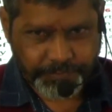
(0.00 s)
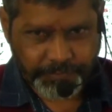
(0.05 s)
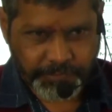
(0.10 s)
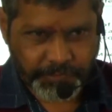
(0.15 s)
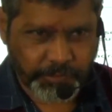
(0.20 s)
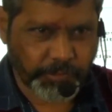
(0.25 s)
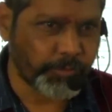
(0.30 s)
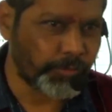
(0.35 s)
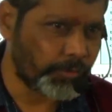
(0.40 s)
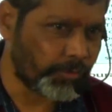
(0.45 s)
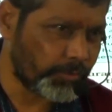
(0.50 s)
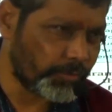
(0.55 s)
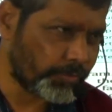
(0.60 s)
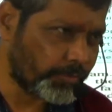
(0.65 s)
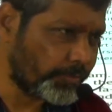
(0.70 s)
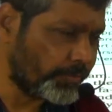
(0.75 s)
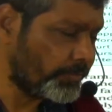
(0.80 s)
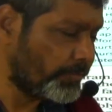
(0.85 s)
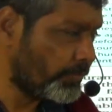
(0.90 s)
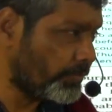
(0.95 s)
So
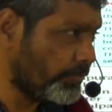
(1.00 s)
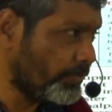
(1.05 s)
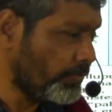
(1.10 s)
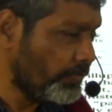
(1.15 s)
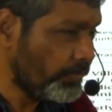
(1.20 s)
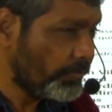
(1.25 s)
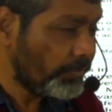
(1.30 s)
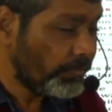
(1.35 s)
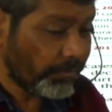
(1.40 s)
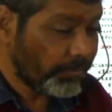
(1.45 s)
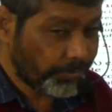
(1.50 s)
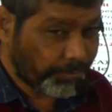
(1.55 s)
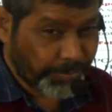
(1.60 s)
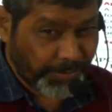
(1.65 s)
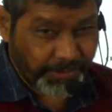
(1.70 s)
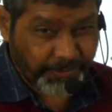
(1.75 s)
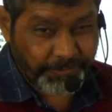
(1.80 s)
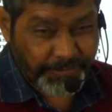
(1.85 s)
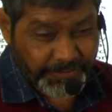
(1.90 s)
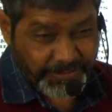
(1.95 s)

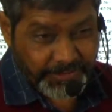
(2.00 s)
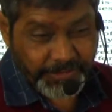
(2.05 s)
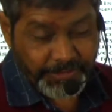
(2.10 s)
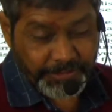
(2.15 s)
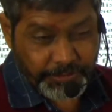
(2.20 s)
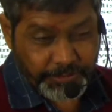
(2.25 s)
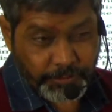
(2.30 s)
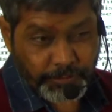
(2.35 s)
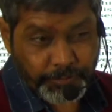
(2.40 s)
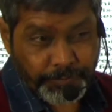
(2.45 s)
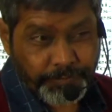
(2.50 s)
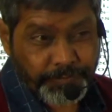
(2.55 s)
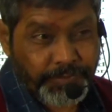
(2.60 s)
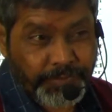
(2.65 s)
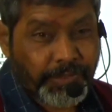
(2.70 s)
previously too,